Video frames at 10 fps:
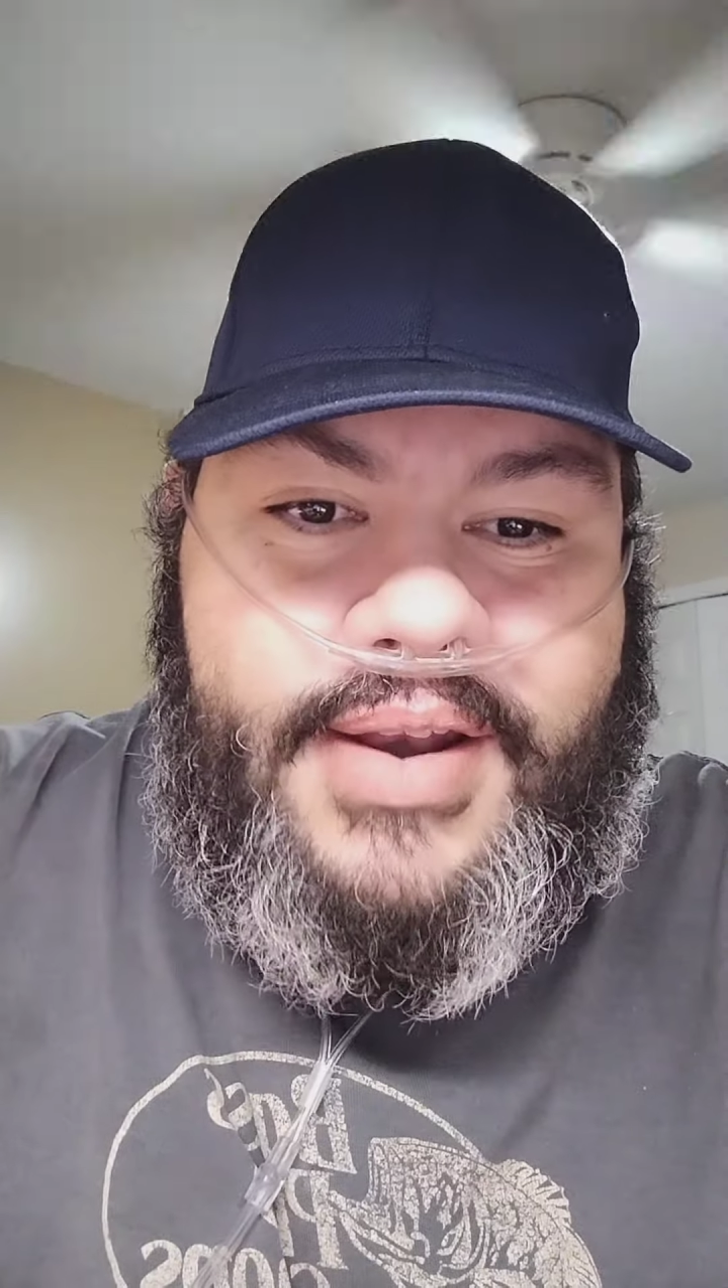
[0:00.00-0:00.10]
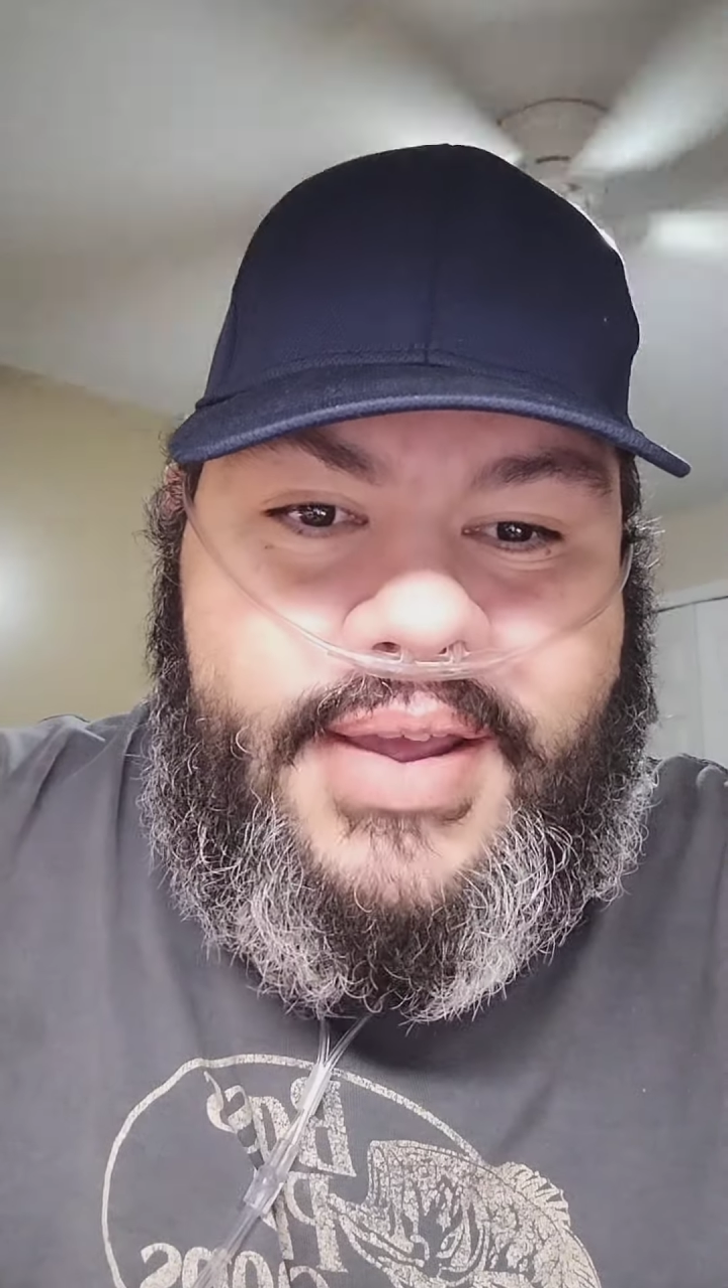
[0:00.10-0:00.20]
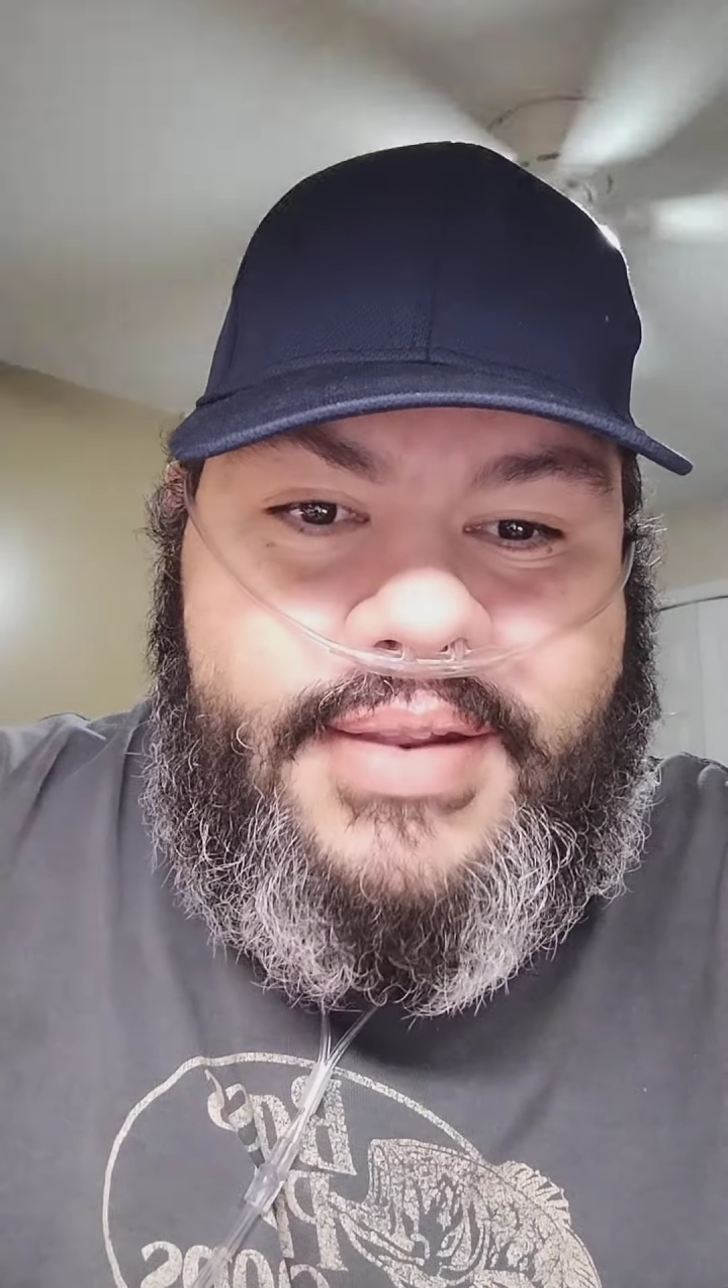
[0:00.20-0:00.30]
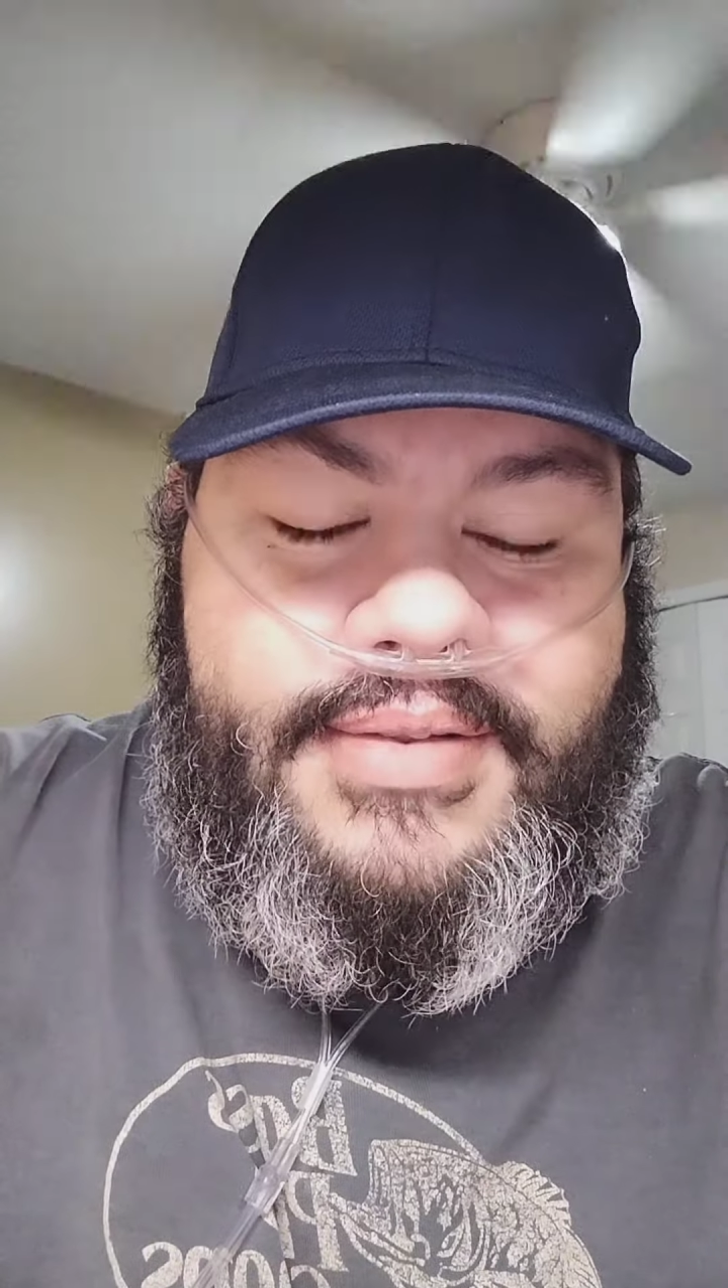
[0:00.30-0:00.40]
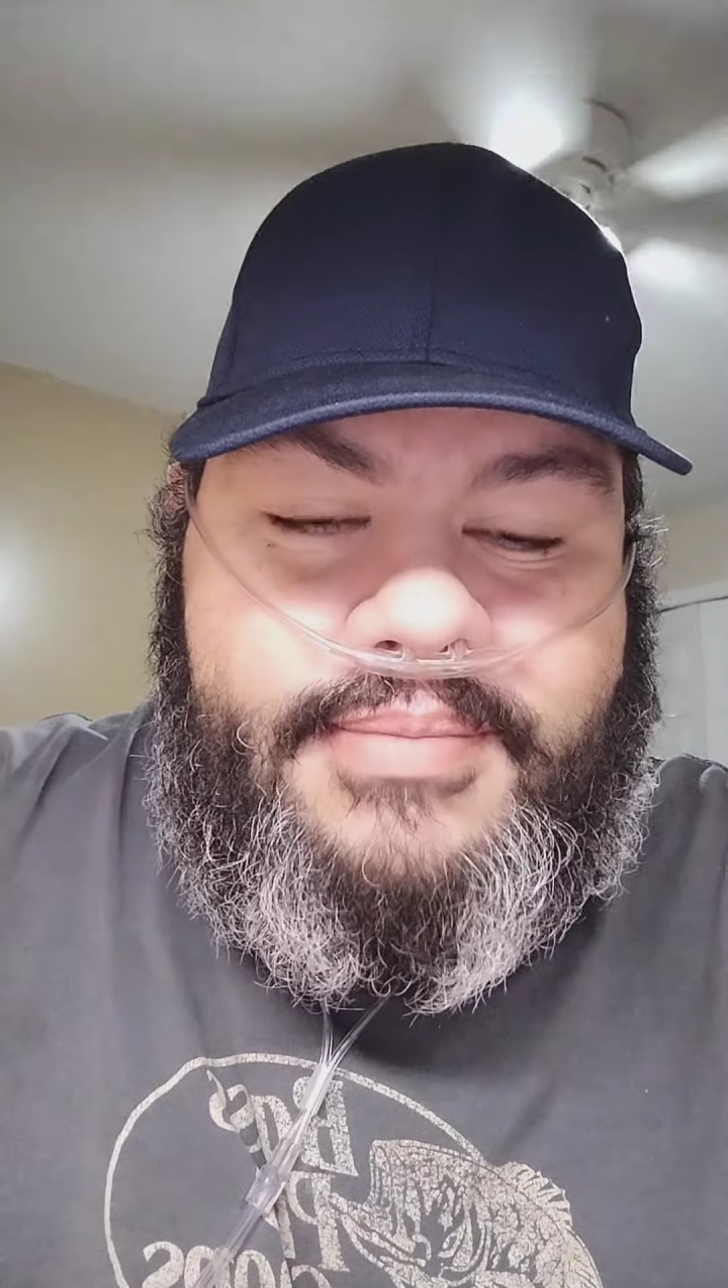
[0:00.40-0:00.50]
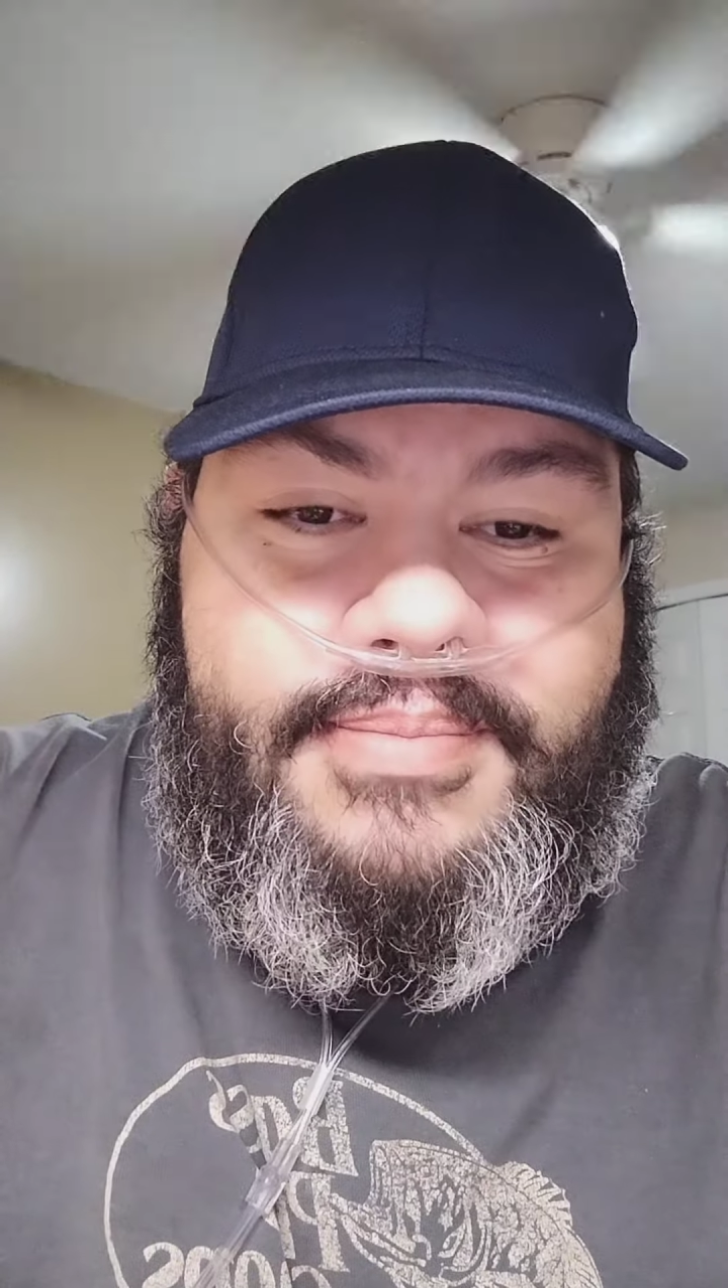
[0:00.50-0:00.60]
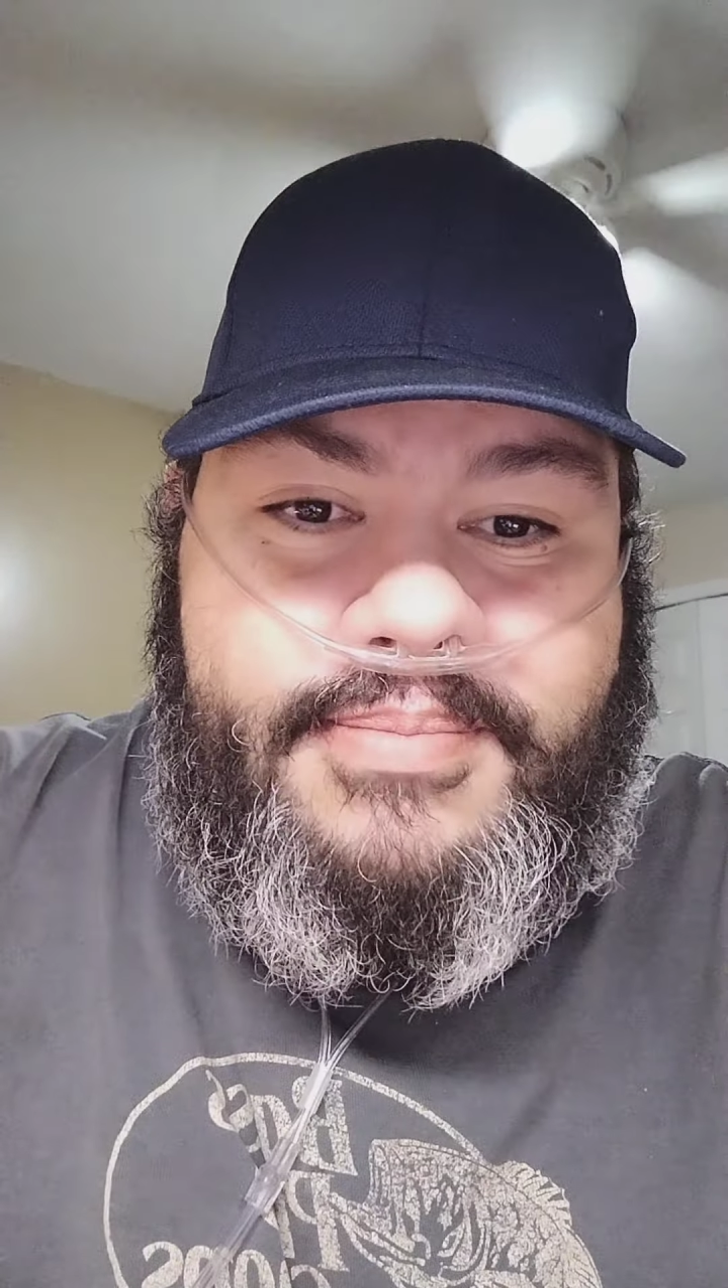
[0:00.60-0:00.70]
and